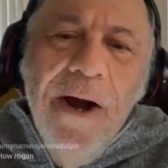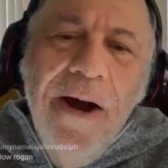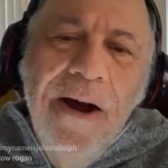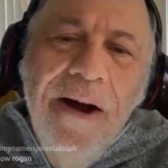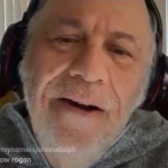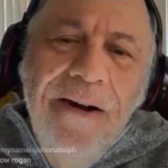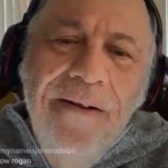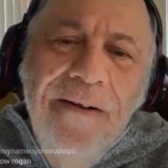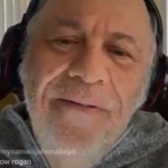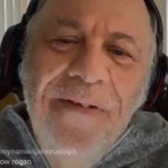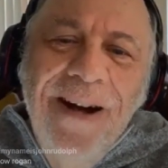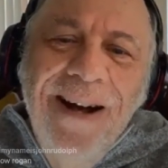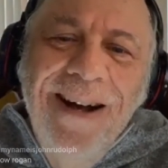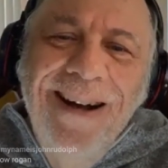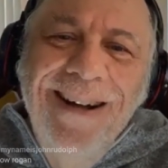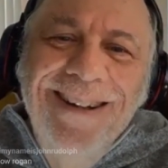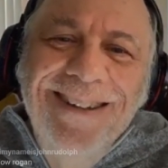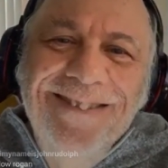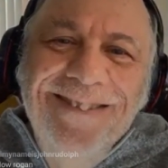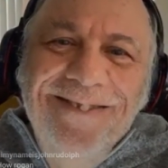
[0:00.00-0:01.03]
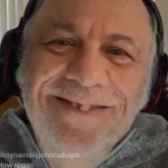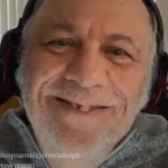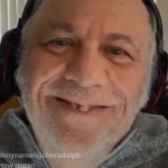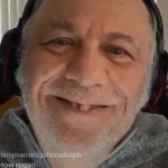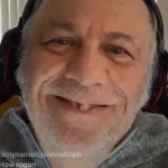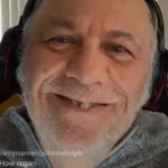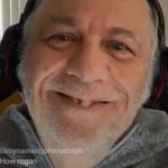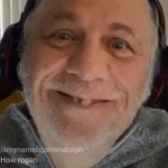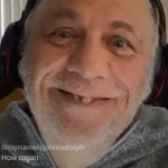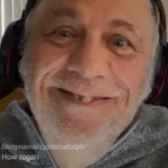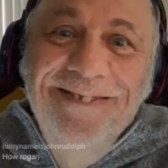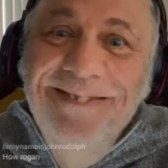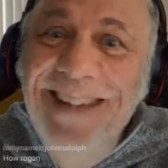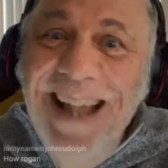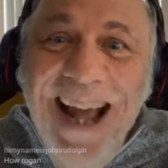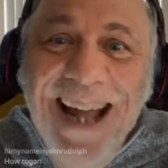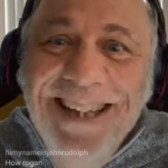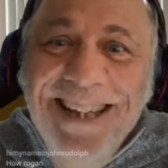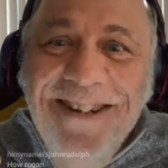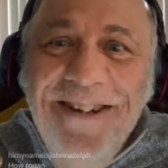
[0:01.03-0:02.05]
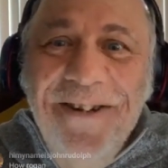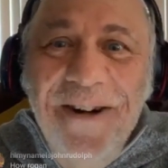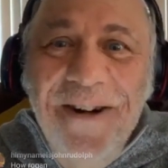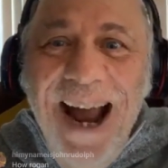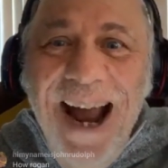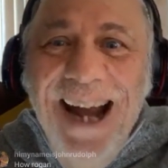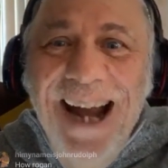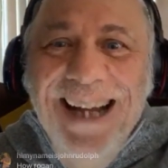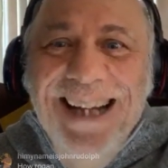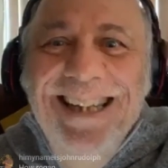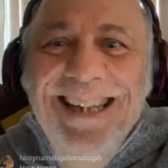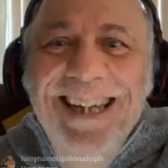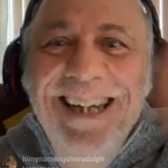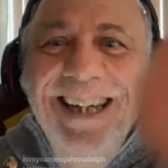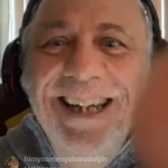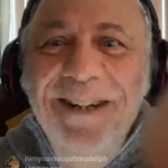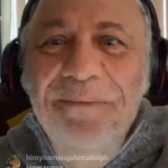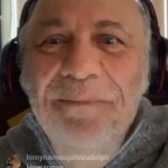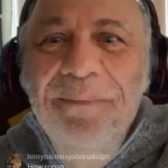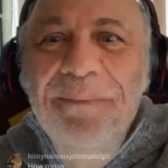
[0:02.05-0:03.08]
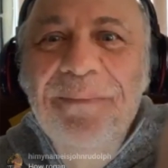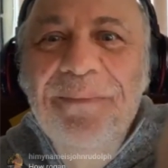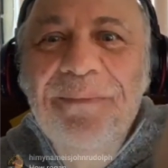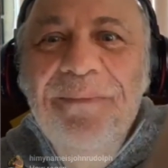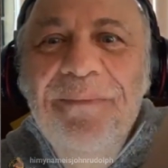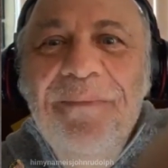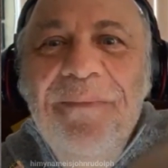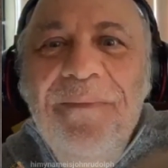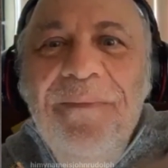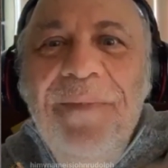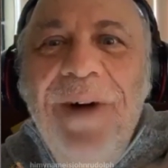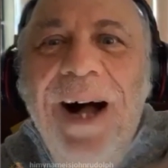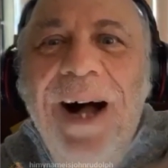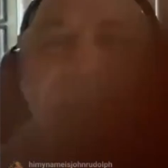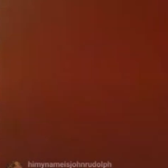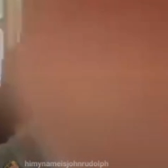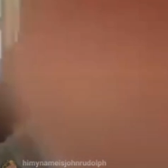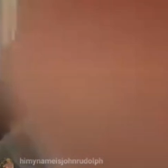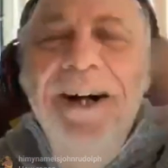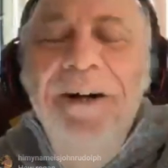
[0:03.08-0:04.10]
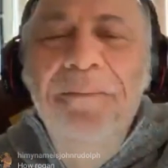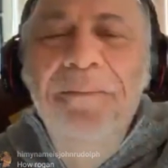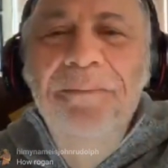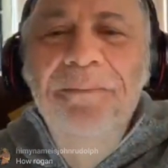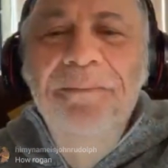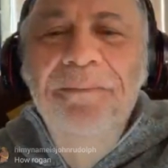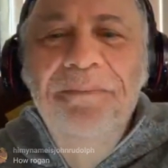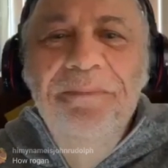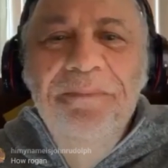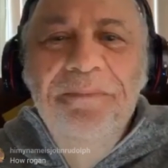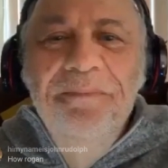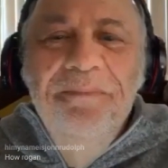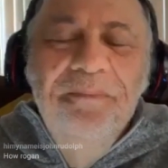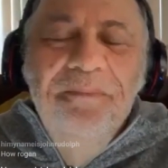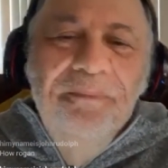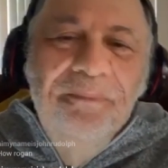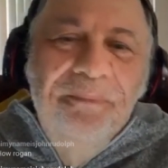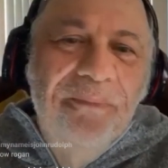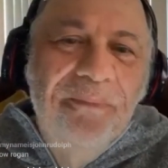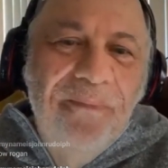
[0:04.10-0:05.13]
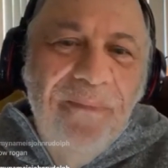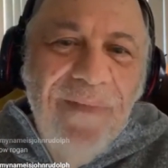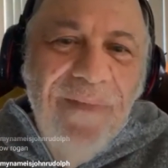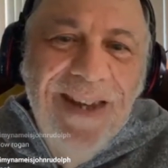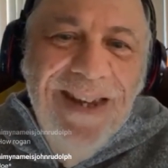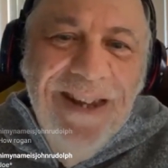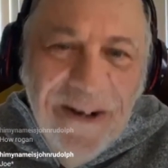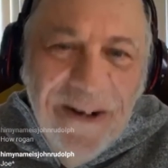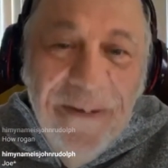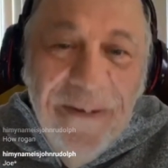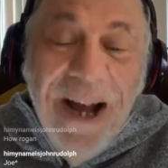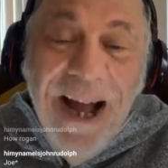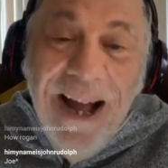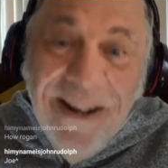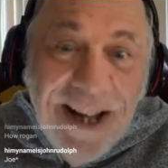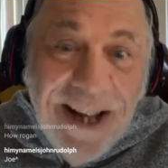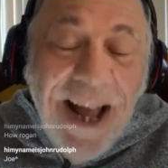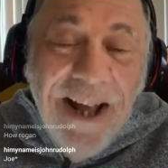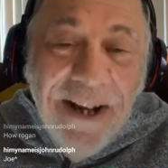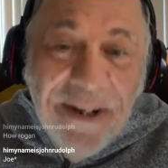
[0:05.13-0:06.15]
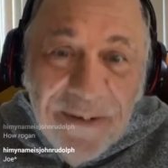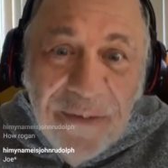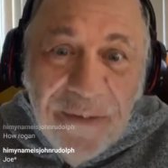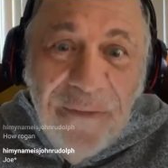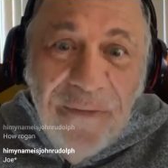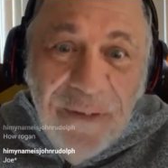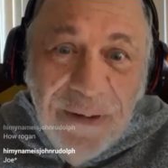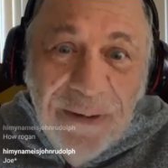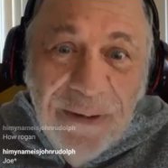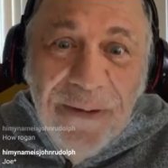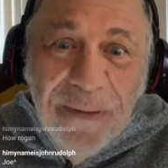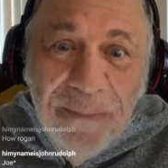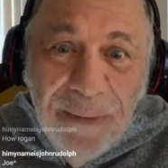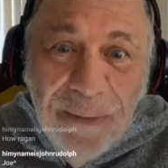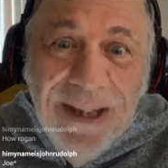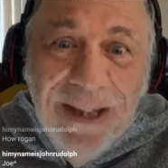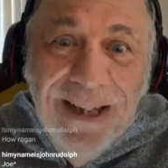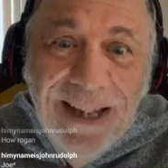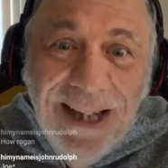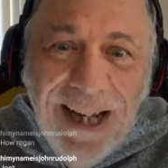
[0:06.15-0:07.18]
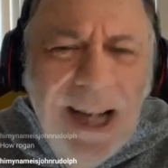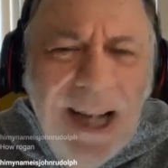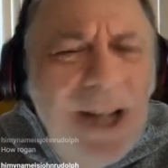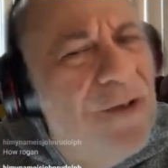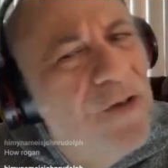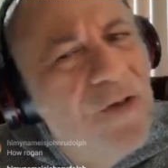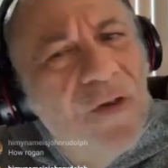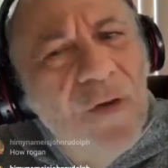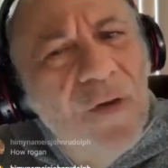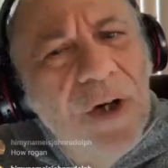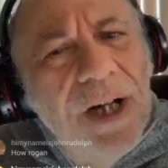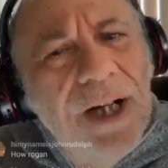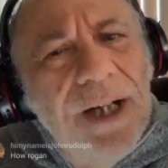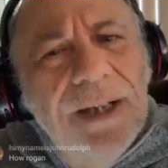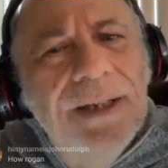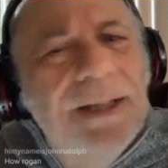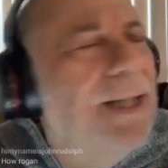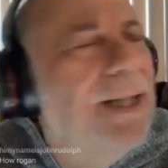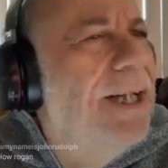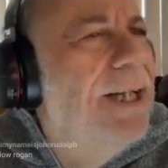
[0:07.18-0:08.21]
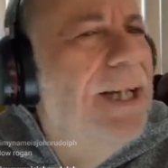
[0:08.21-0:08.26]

of that crack team? How does it feel to be in the? It sort of